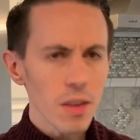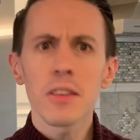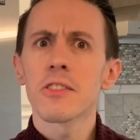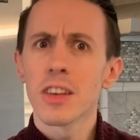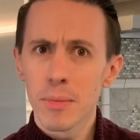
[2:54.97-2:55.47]

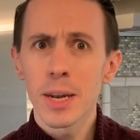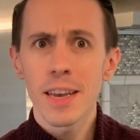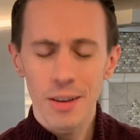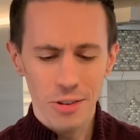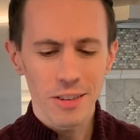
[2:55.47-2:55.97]

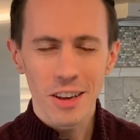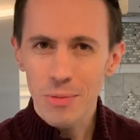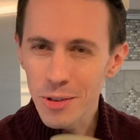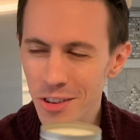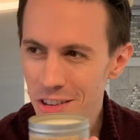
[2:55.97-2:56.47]
cinnamony, I was gonna say it
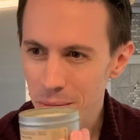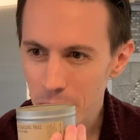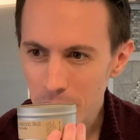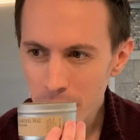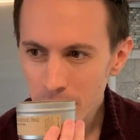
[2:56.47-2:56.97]
smells like cinnamon,